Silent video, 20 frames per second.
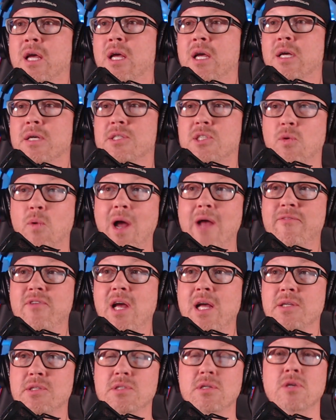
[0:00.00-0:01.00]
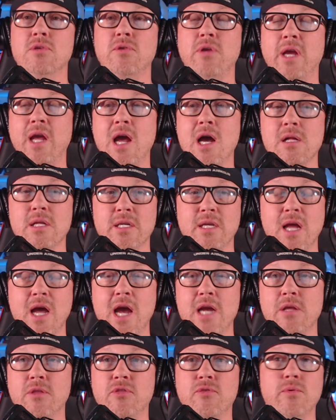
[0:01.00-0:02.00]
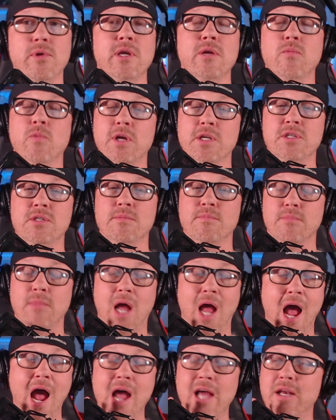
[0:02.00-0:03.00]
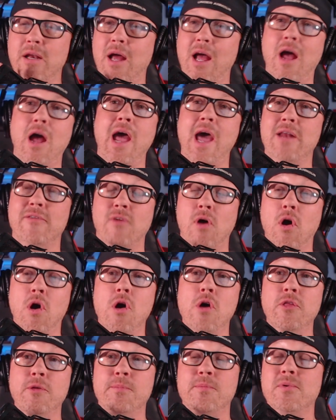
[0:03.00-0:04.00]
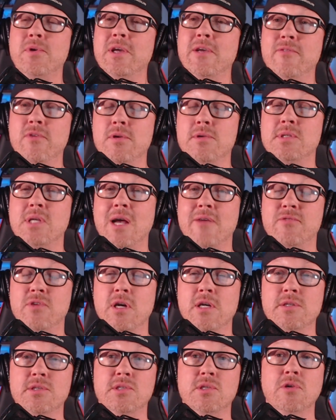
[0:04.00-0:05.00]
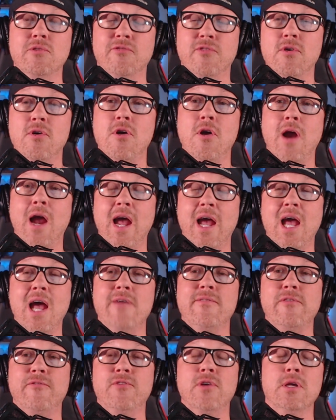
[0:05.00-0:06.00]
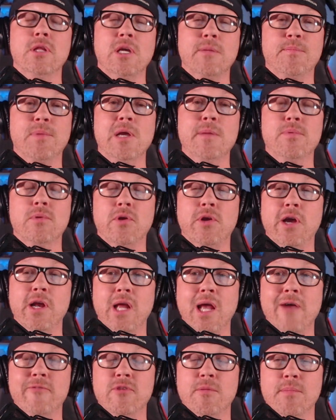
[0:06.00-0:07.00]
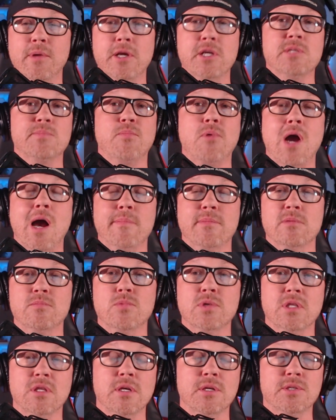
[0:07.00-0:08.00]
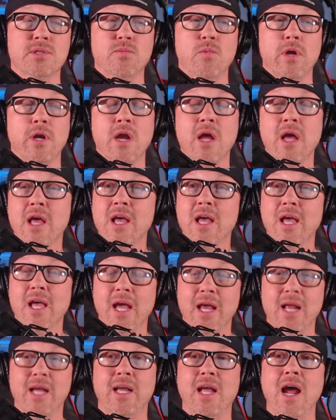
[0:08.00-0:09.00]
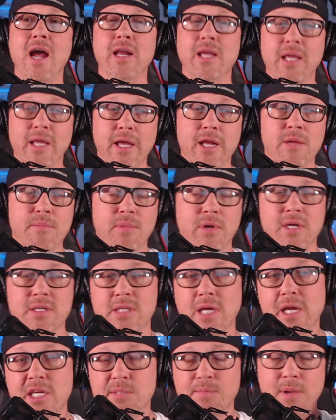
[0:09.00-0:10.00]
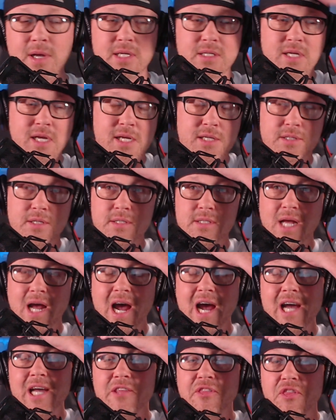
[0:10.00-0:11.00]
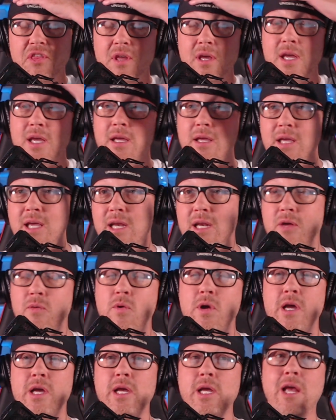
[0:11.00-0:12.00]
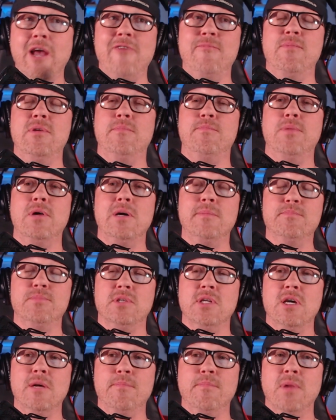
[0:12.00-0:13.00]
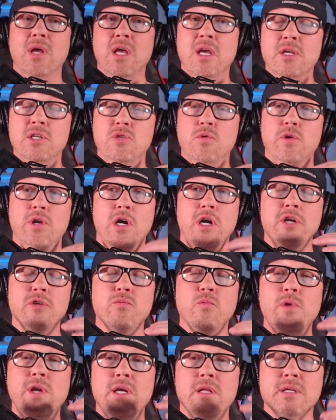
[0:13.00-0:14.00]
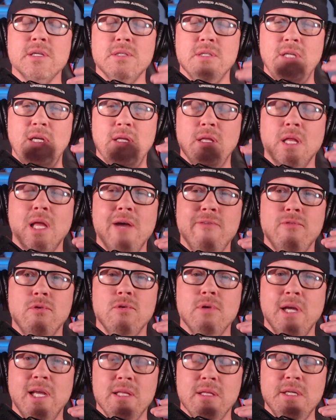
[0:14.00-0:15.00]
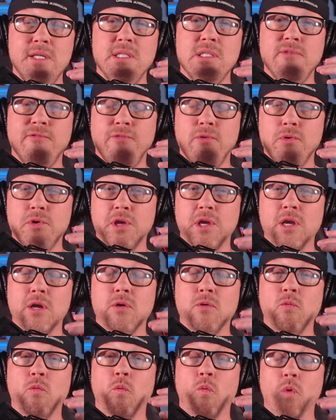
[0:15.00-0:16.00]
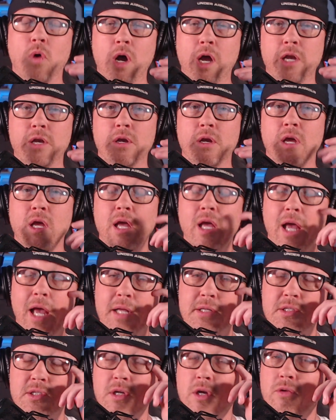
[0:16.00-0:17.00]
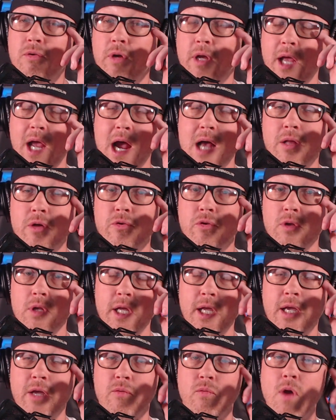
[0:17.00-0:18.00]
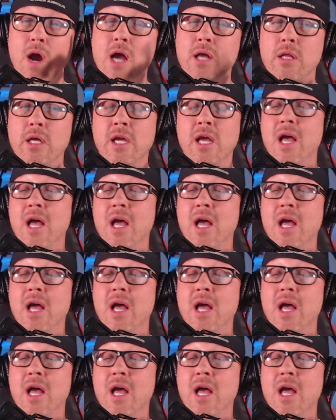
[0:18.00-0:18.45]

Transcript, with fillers: So I've got Southern Cal at nine and three, which I out of all the previews I've done so far, I have a feeling people are going to have the biggest problem with this one. And I kind of get it because expectations, I think anyway, have been pumped up to an unrealistic level, at least for year one at Southern Cal under Lincoln Riley.